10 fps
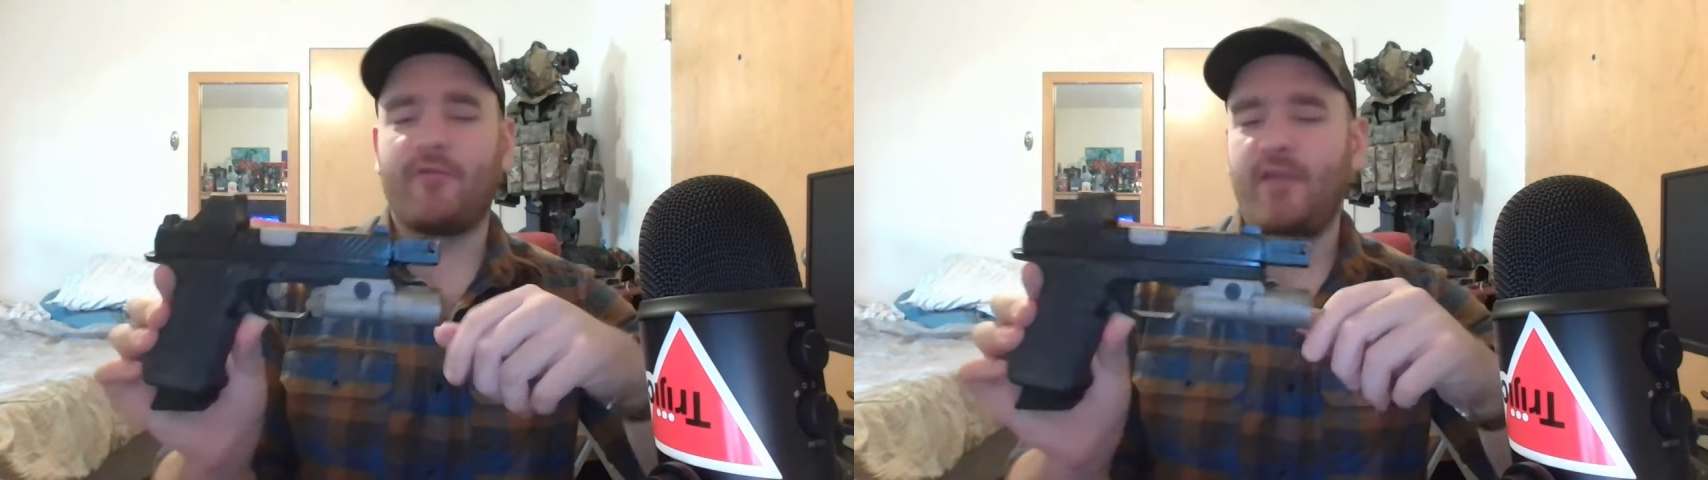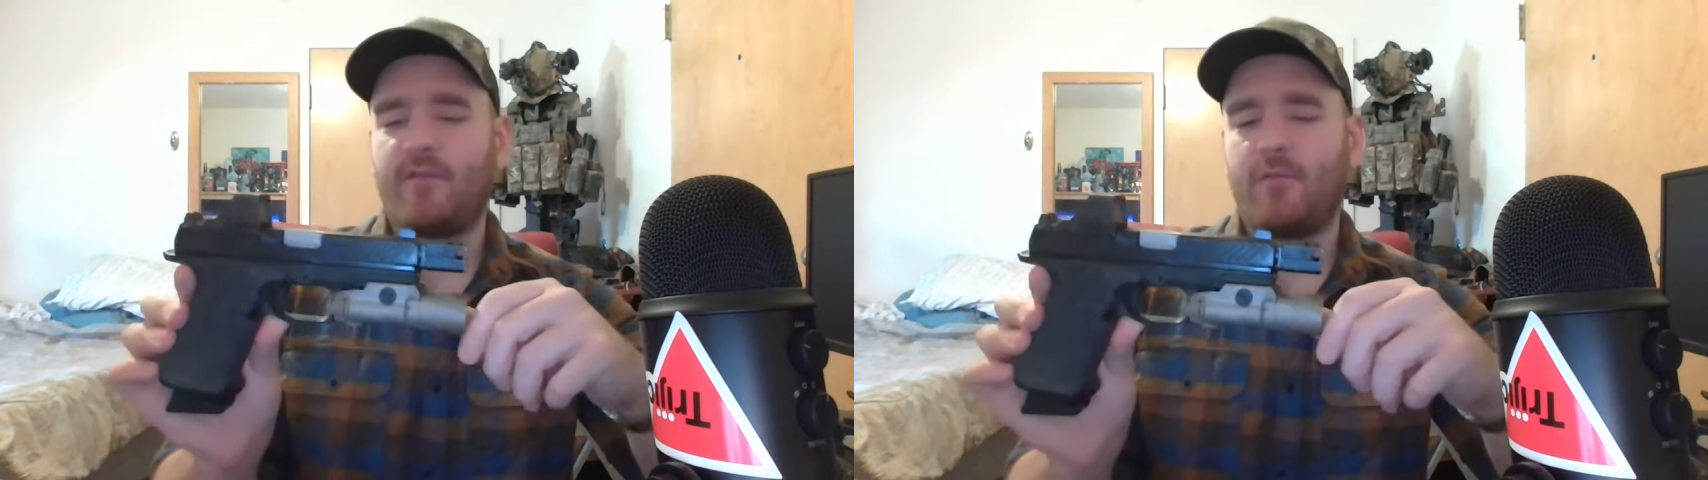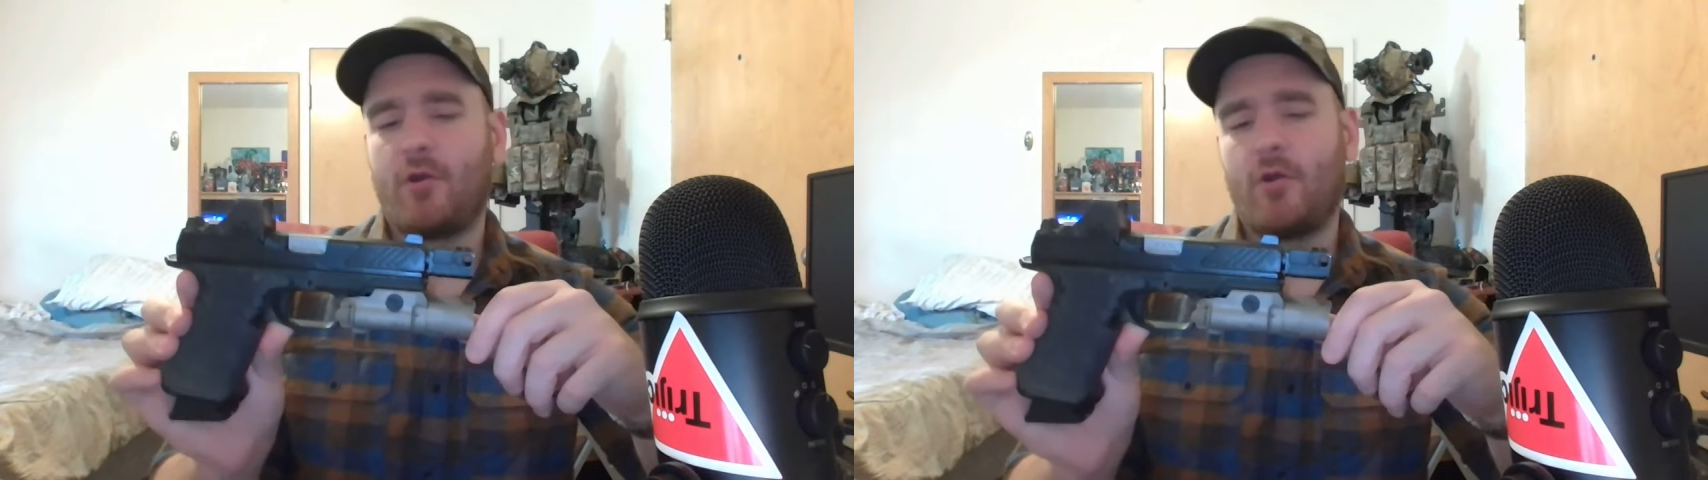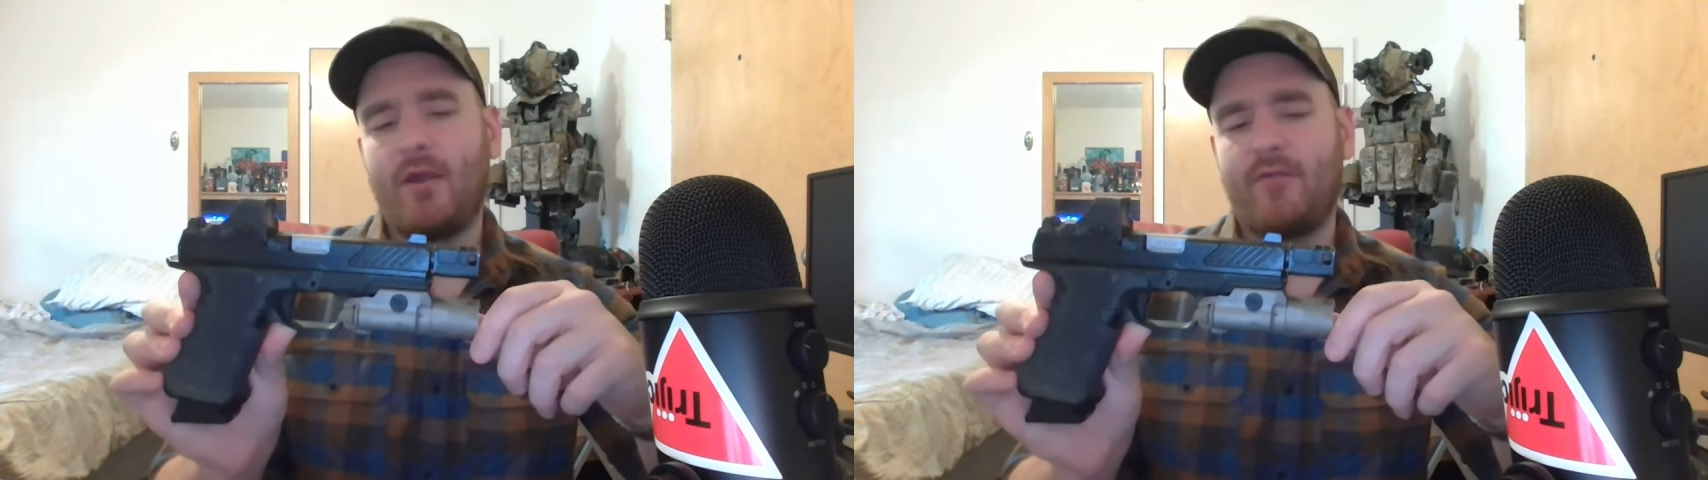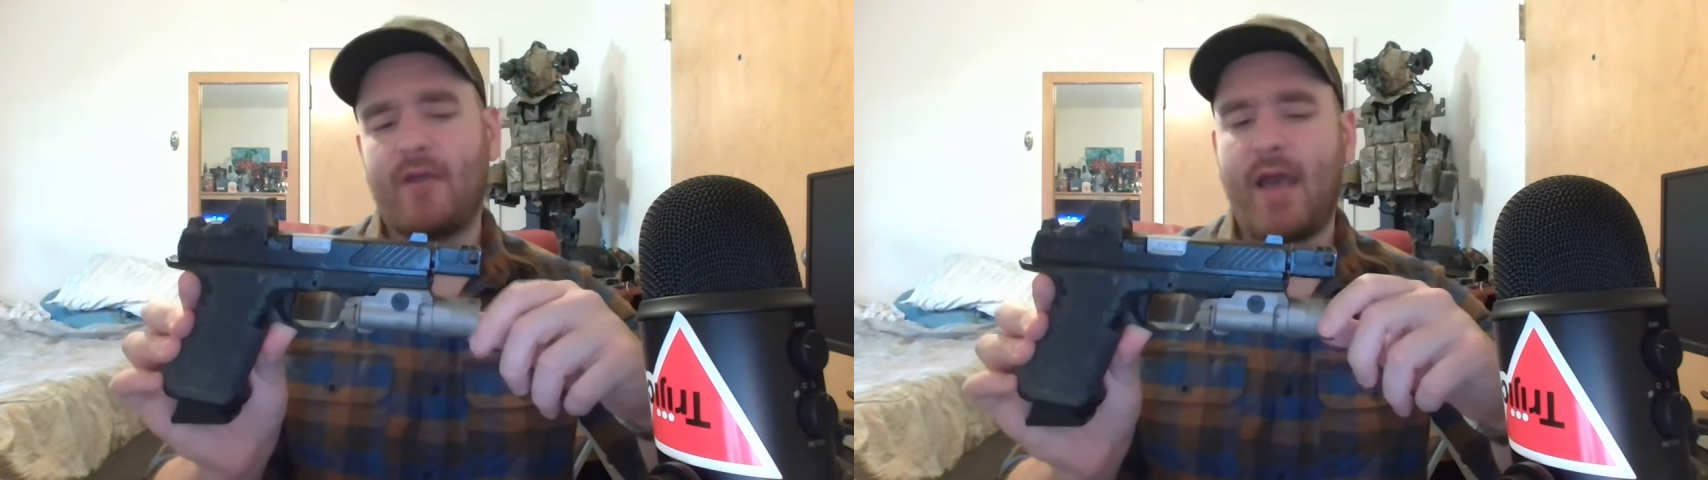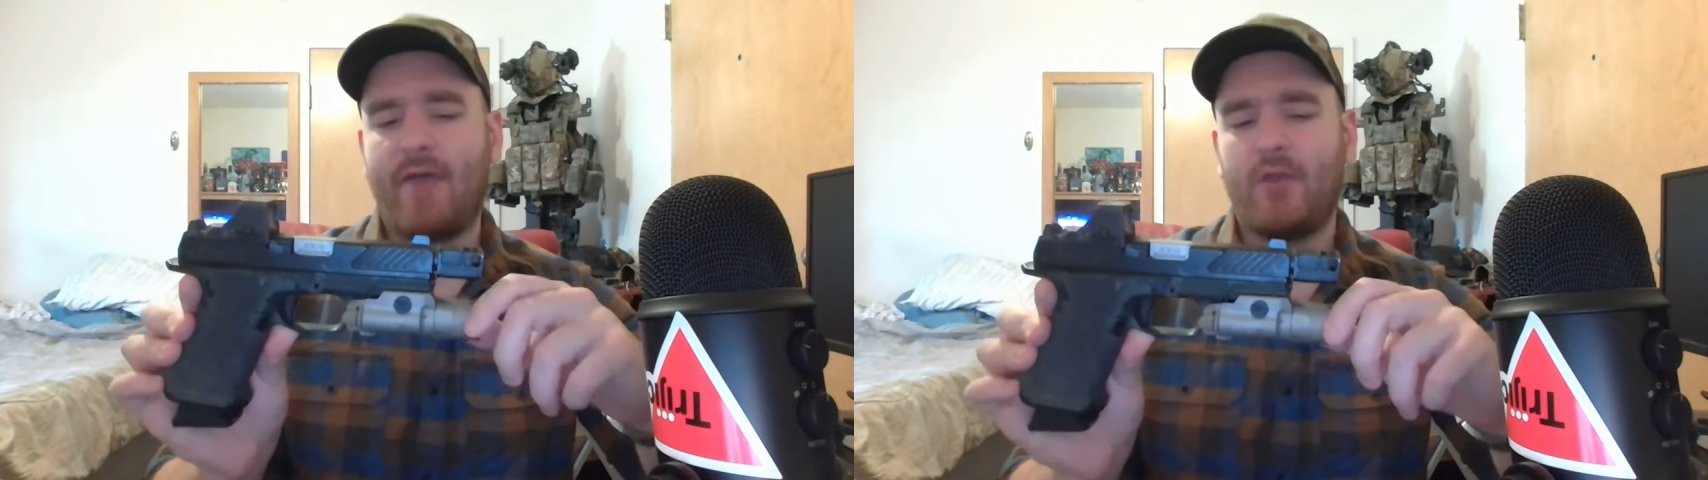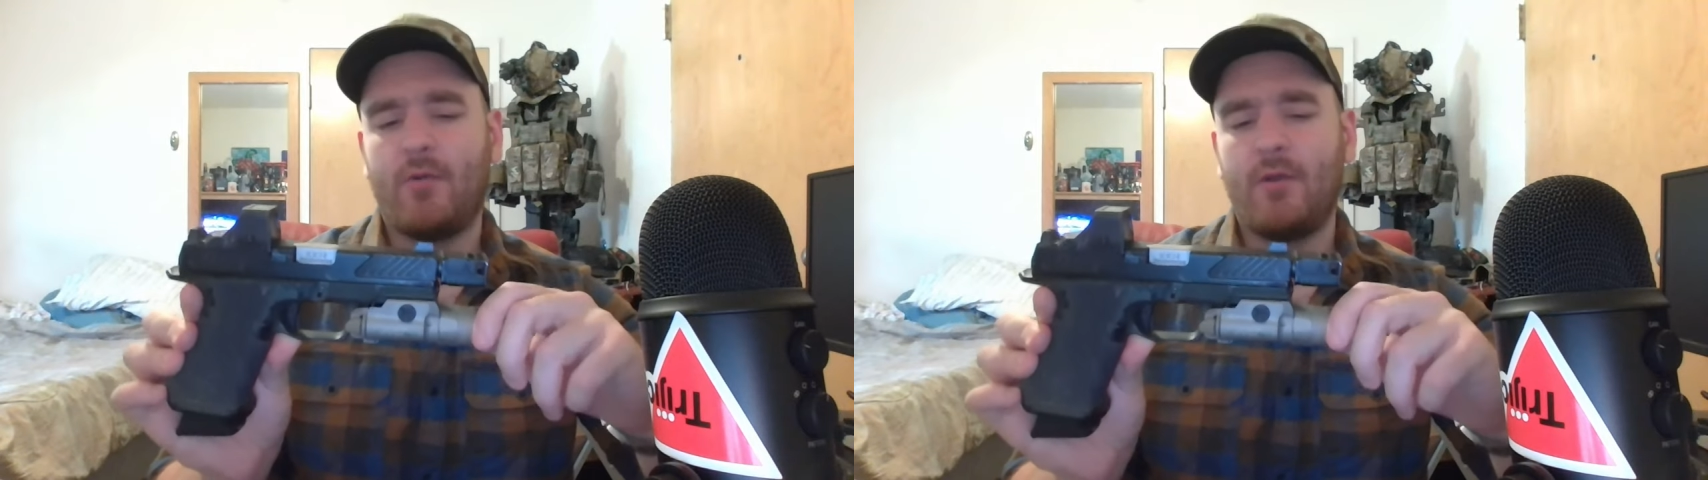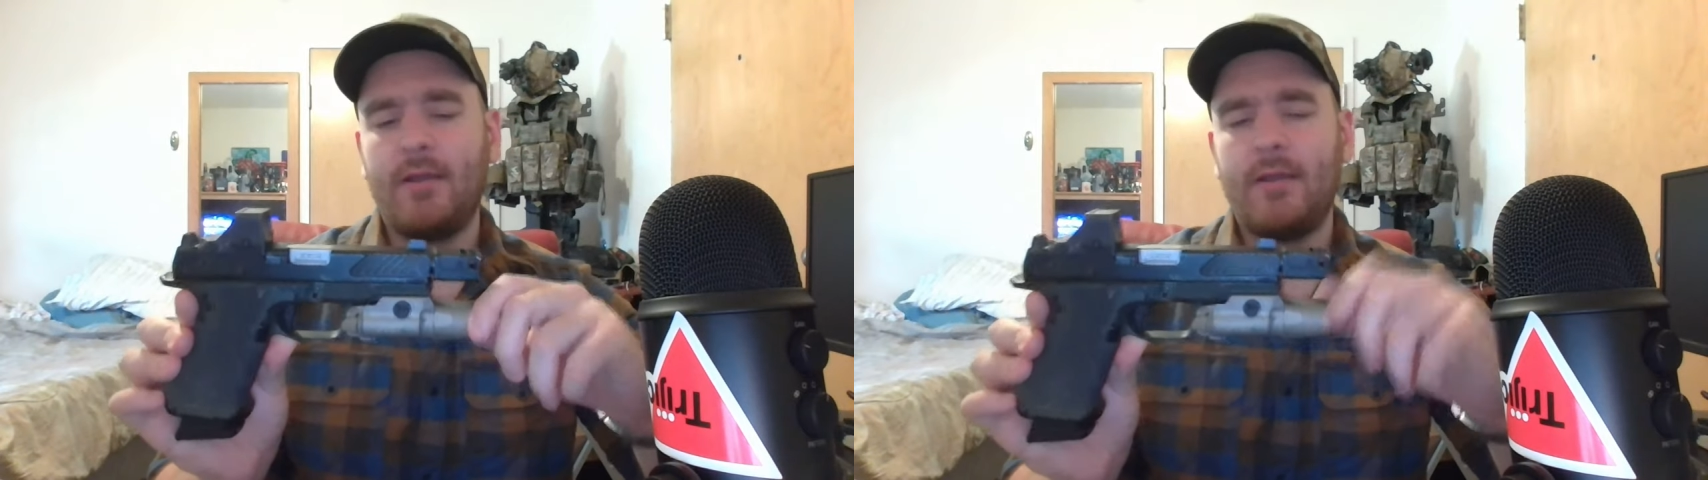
Facebook or whatever have you,